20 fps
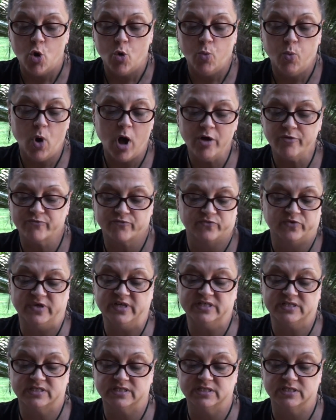What
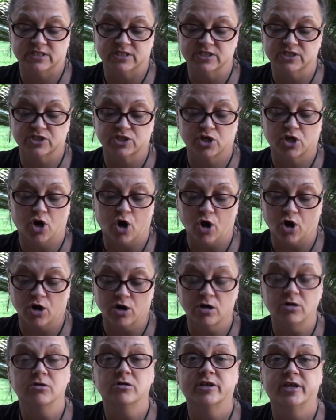reason does
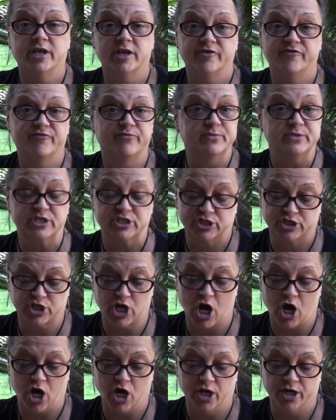Carl give
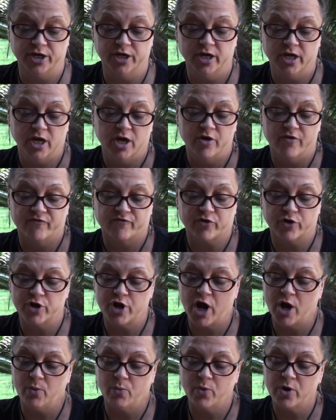Michonne for
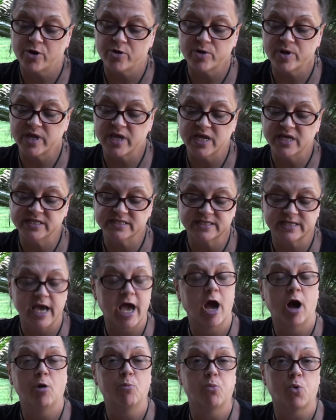not wearing his
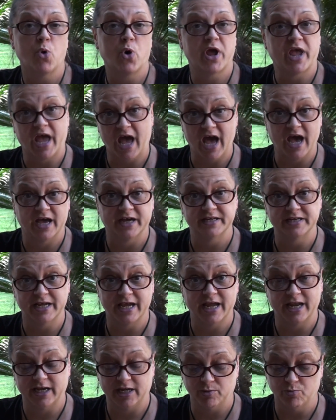cowboy hat
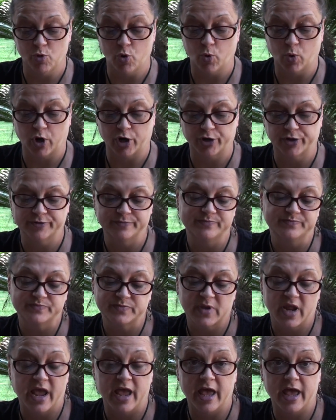anymore?
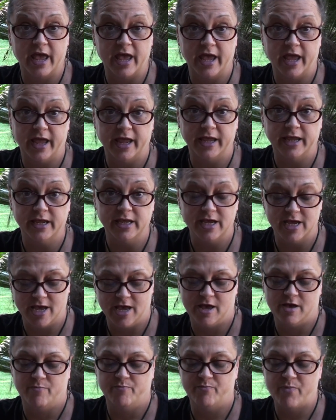A.
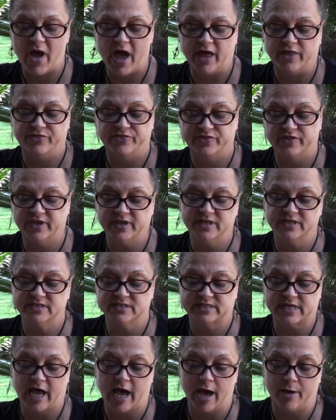Bad
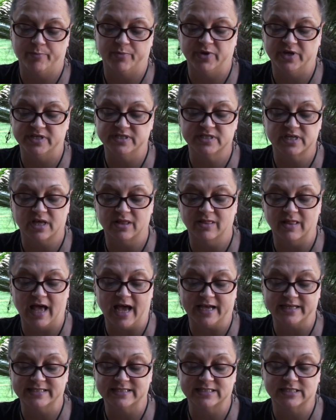things happened
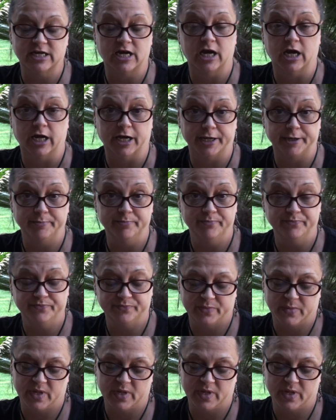last time.